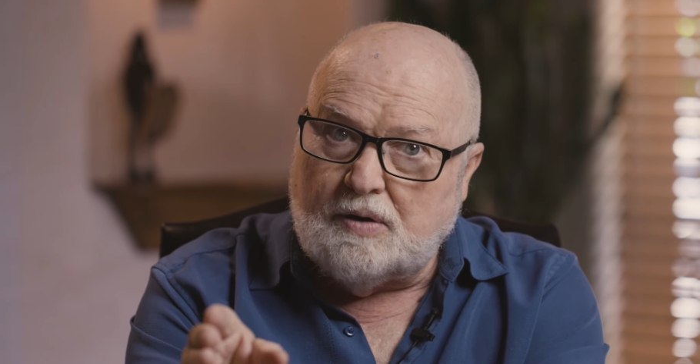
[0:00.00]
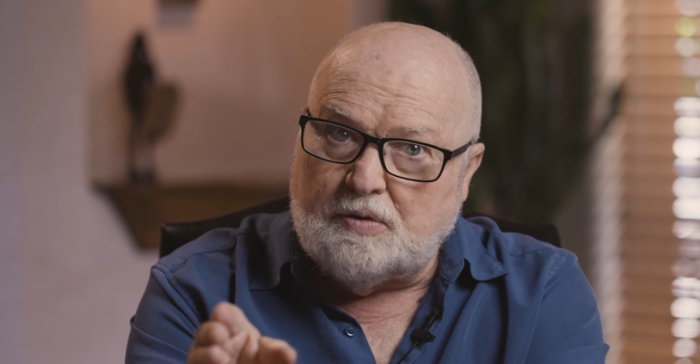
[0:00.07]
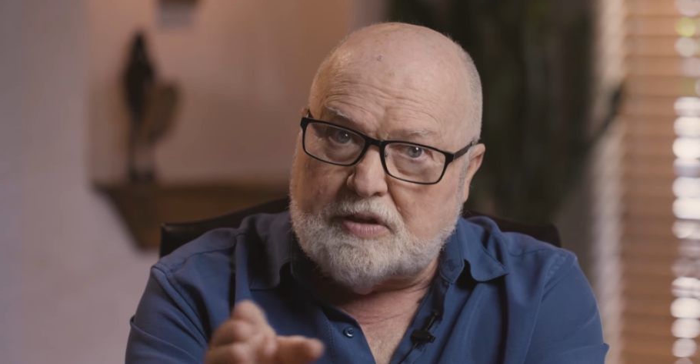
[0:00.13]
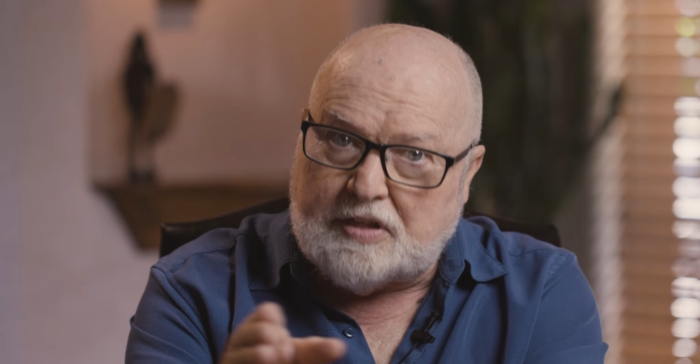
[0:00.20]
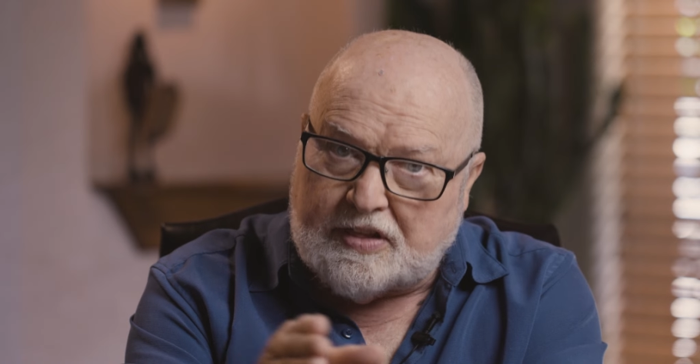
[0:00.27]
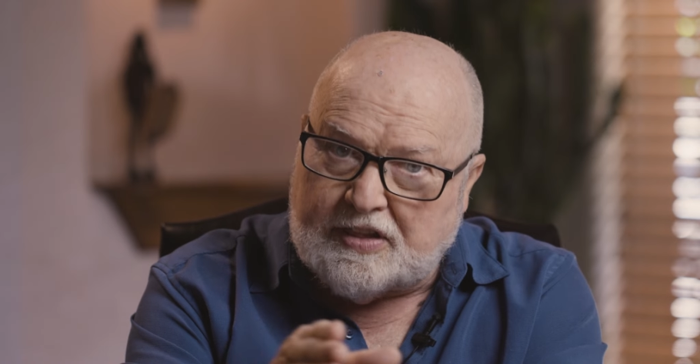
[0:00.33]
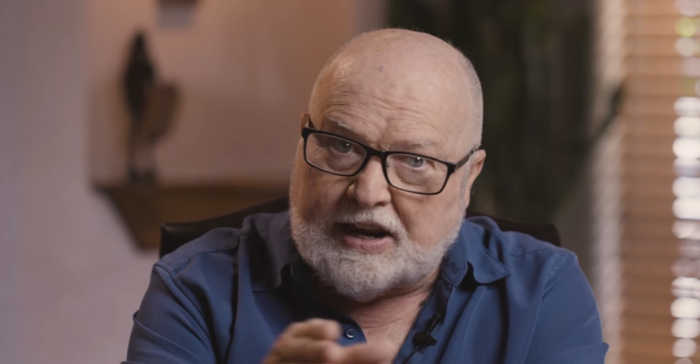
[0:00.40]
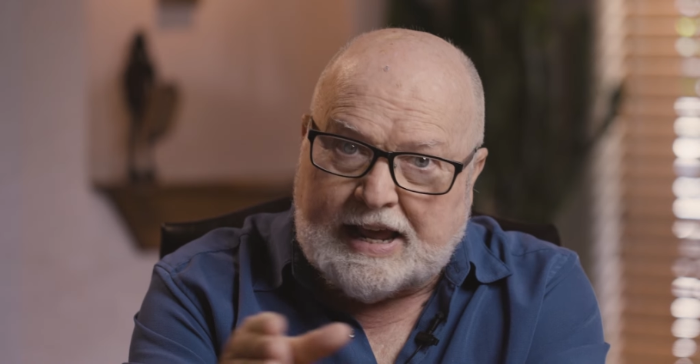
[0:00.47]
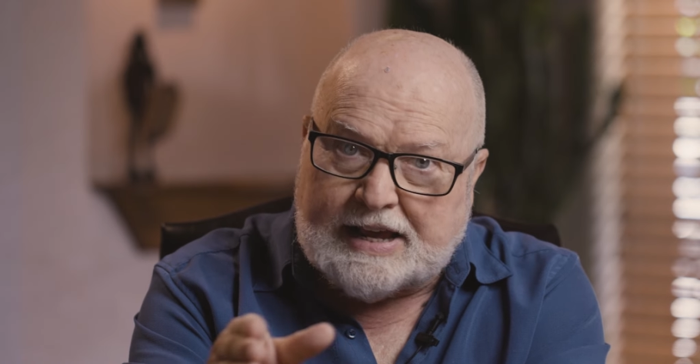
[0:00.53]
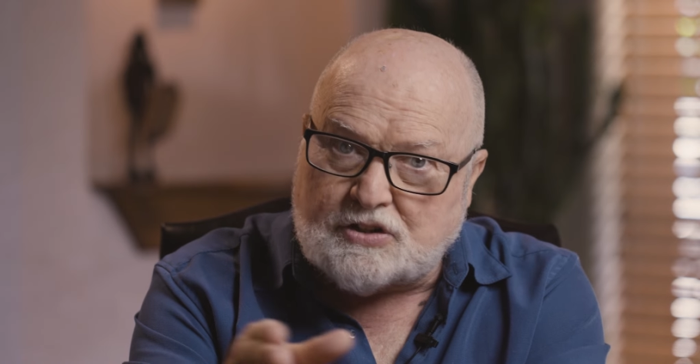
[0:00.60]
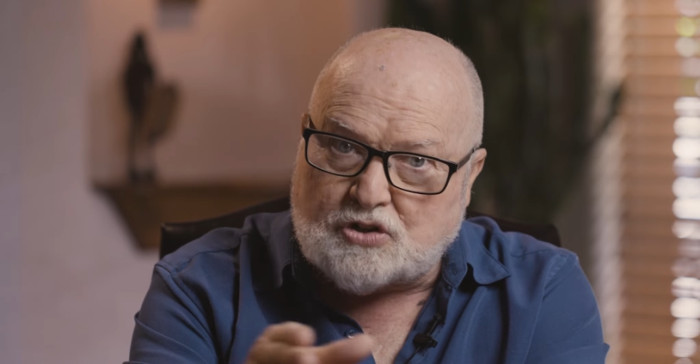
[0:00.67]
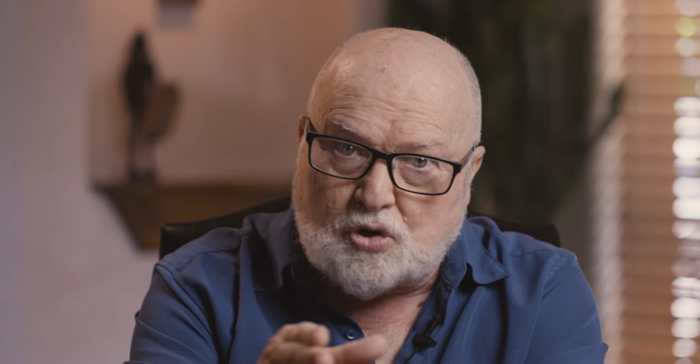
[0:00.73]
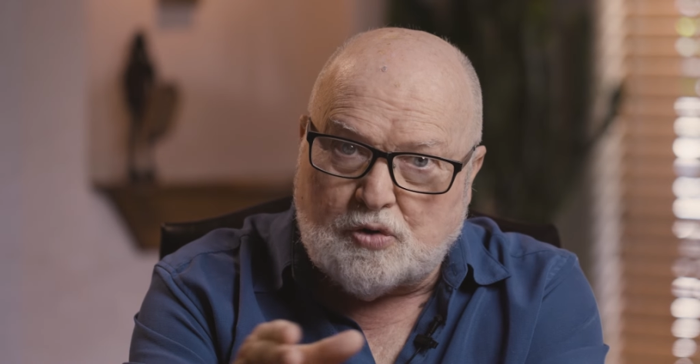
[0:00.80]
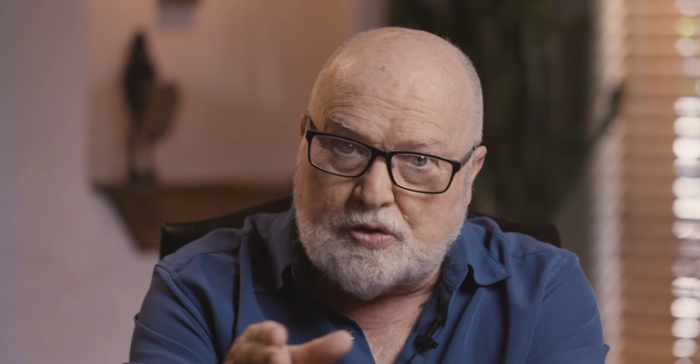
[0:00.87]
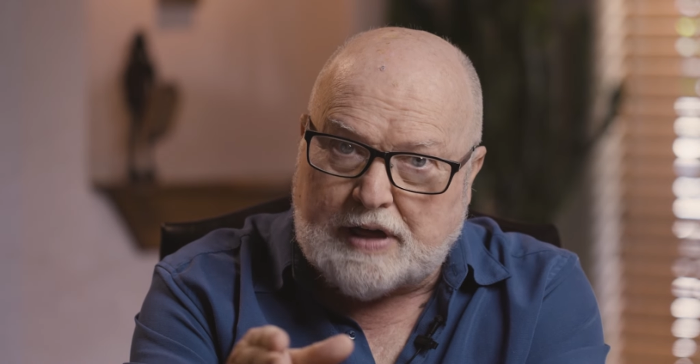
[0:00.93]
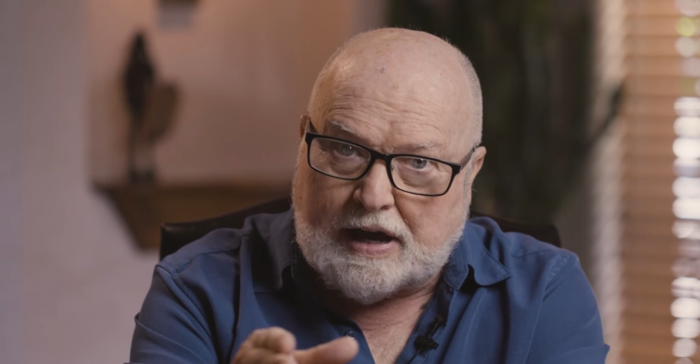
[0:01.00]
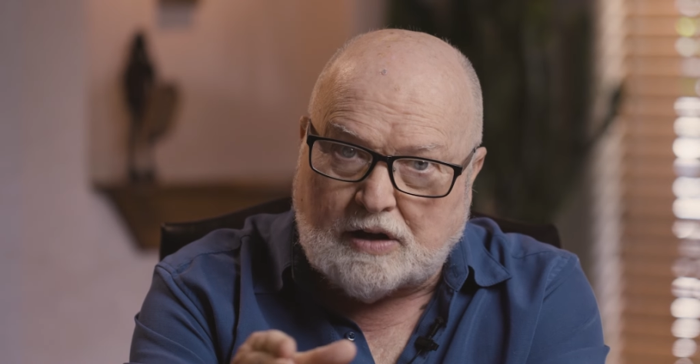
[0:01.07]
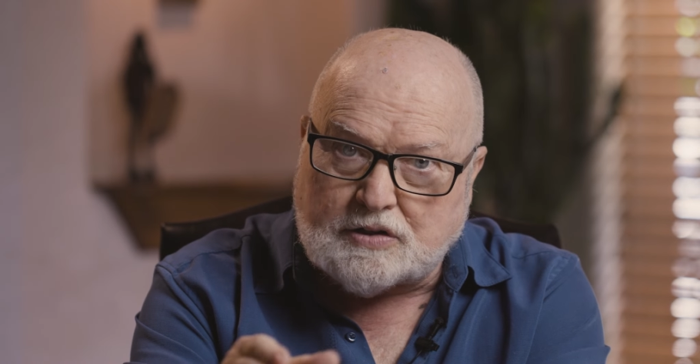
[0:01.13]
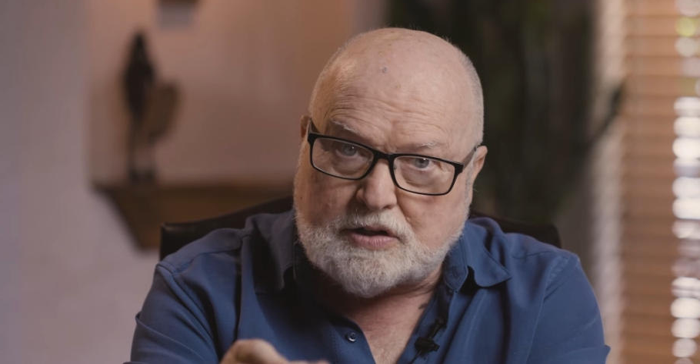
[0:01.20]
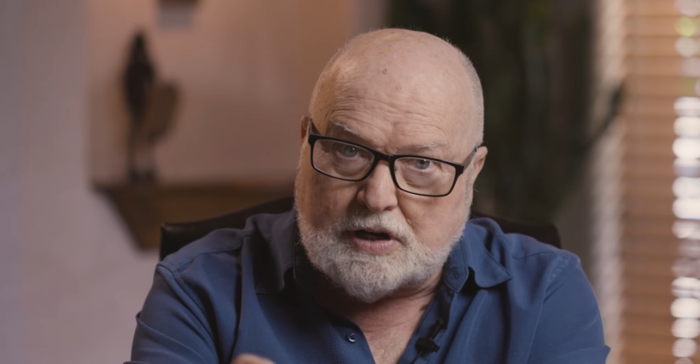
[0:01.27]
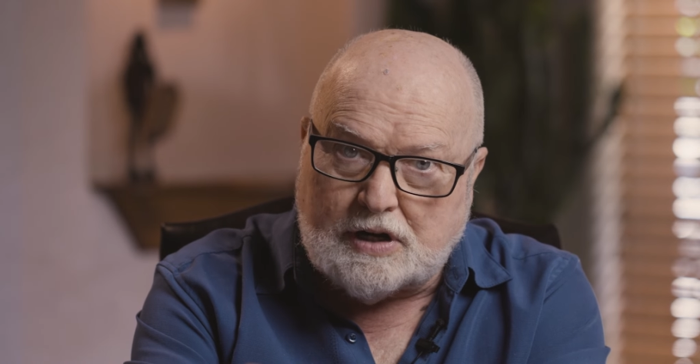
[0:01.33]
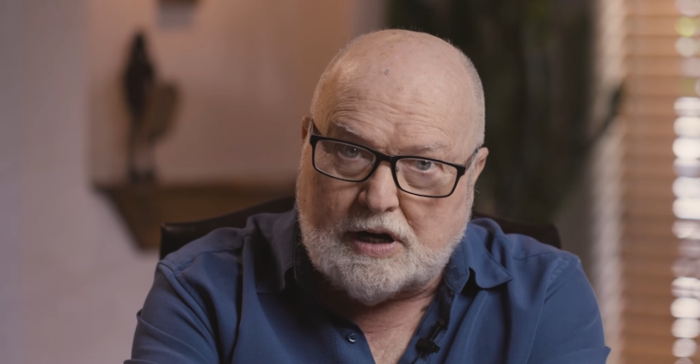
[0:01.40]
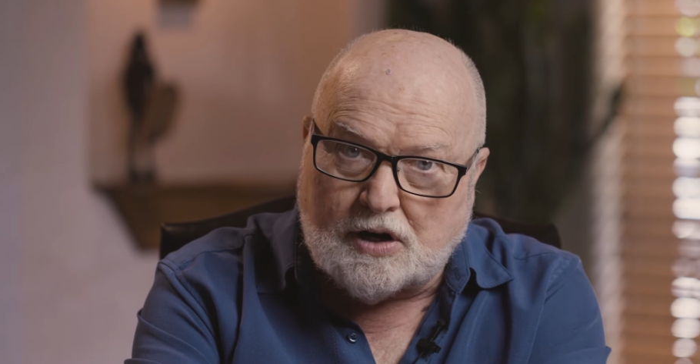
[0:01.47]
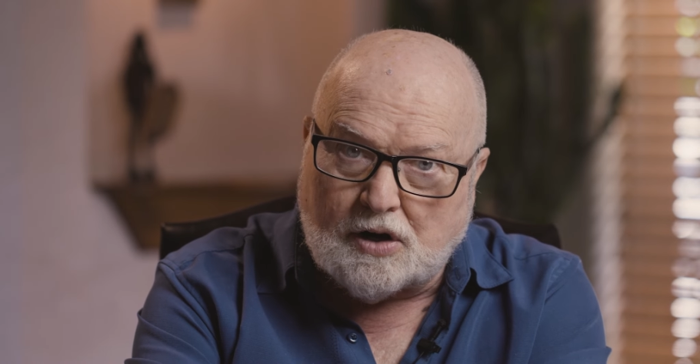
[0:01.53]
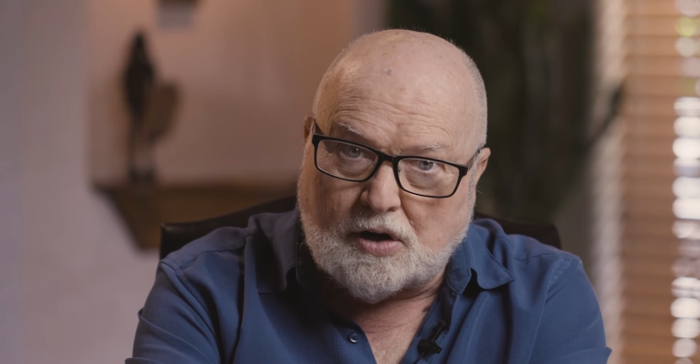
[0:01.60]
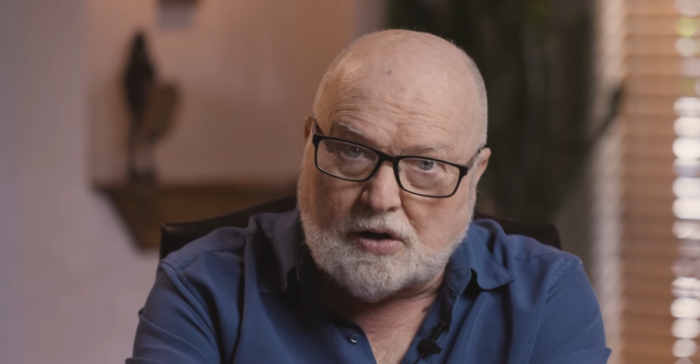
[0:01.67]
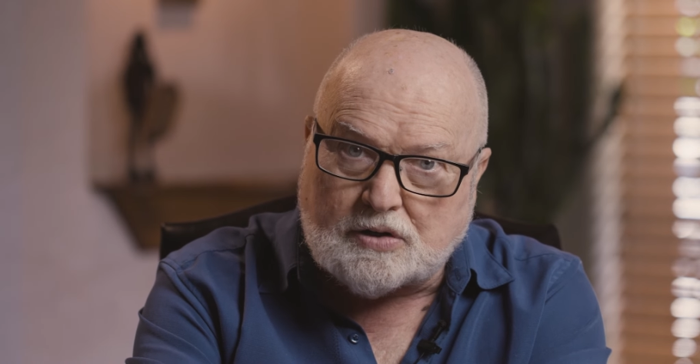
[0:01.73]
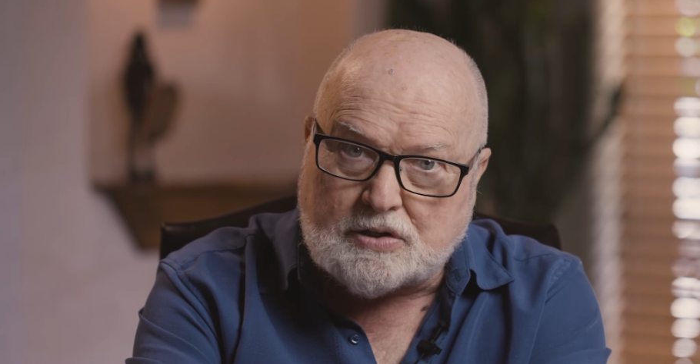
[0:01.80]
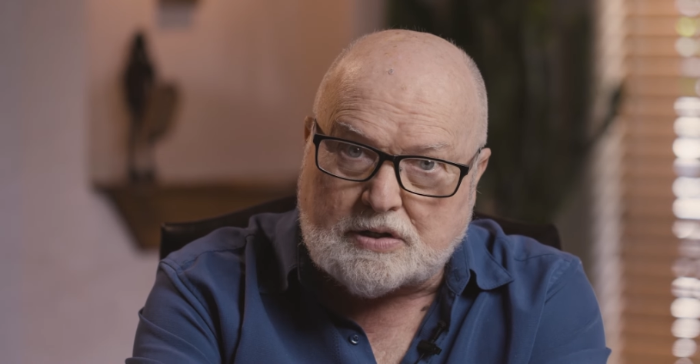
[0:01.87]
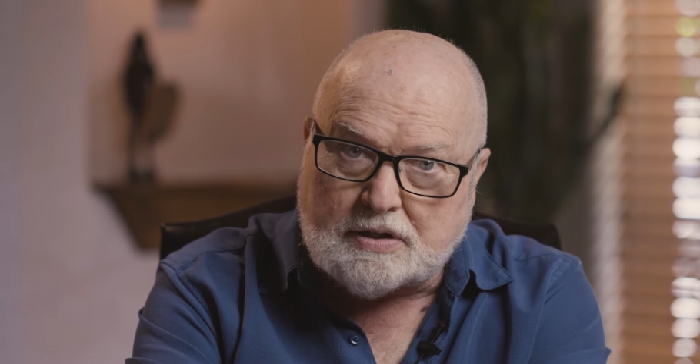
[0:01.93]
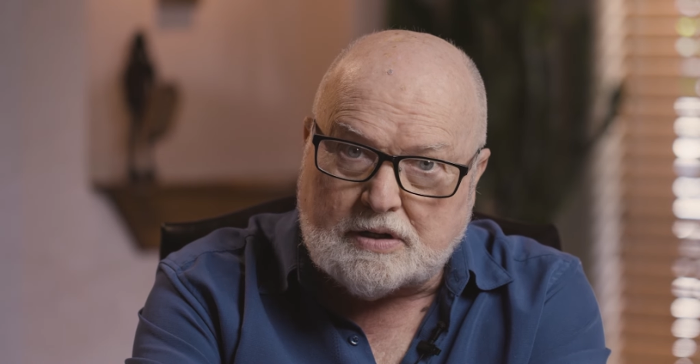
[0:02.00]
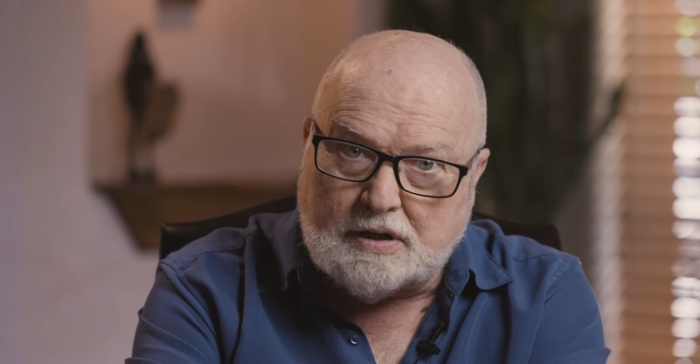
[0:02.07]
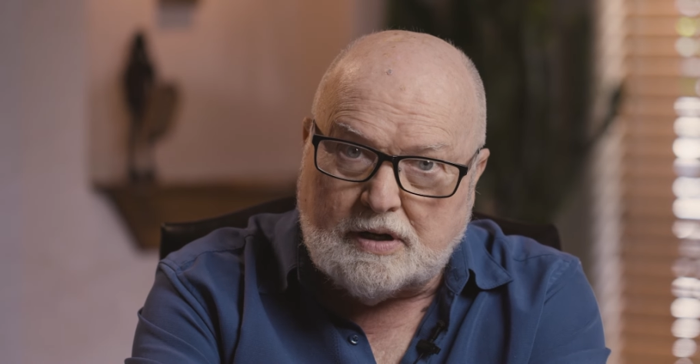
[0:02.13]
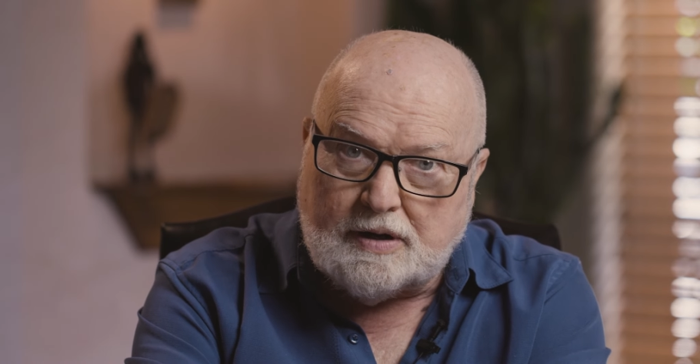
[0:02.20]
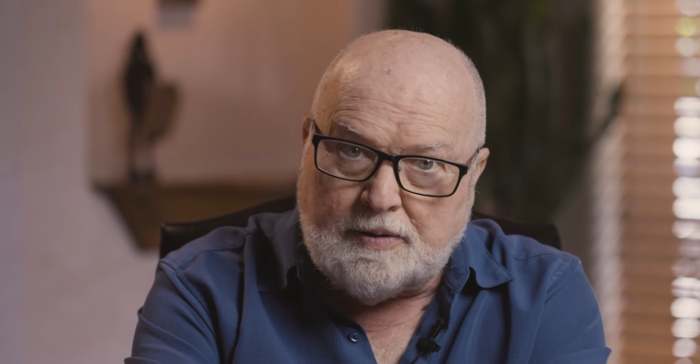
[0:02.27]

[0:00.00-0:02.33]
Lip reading: within the last 2,000 years.